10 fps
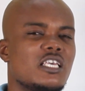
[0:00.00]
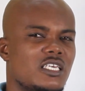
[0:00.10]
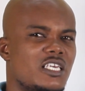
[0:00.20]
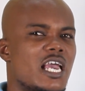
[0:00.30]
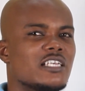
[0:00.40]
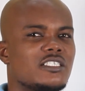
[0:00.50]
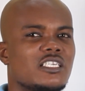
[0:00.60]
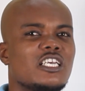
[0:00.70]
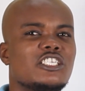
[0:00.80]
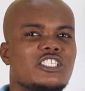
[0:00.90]

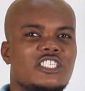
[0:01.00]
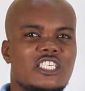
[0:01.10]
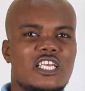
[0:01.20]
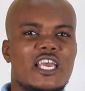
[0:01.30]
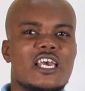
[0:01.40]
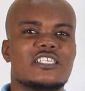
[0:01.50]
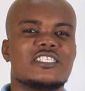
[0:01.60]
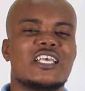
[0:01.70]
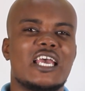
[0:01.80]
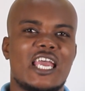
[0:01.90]
Yes, she is
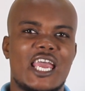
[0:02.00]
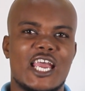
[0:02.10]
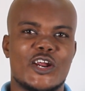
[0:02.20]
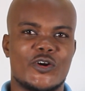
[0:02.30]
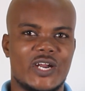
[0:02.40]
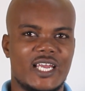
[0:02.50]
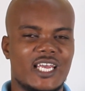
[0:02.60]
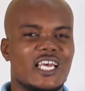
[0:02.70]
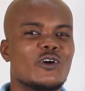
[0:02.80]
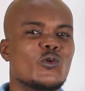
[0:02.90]
angry.
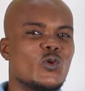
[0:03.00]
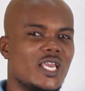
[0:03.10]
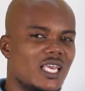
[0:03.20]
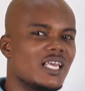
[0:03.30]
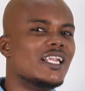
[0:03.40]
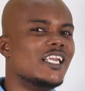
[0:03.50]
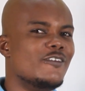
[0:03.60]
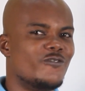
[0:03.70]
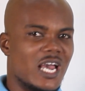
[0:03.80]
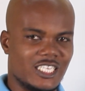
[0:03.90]
Oui,
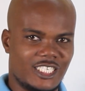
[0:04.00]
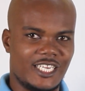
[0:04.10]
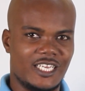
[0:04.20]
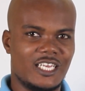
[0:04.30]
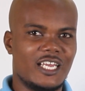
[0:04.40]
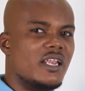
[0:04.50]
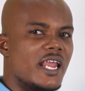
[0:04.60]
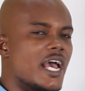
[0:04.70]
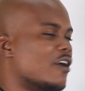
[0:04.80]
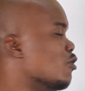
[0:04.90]
li fâché.
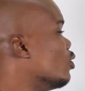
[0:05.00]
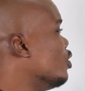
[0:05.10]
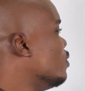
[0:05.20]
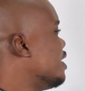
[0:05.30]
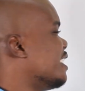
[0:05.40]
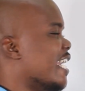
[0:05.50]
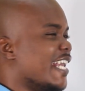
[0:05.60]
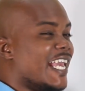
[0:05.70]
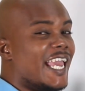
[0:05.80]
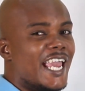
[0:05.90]
Now, you
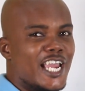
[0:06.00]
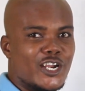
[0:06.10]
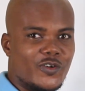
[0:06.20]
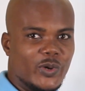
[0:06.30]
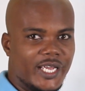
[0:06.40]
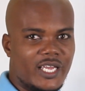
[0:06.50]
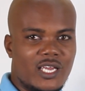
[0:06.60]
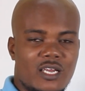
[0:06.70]
say angry.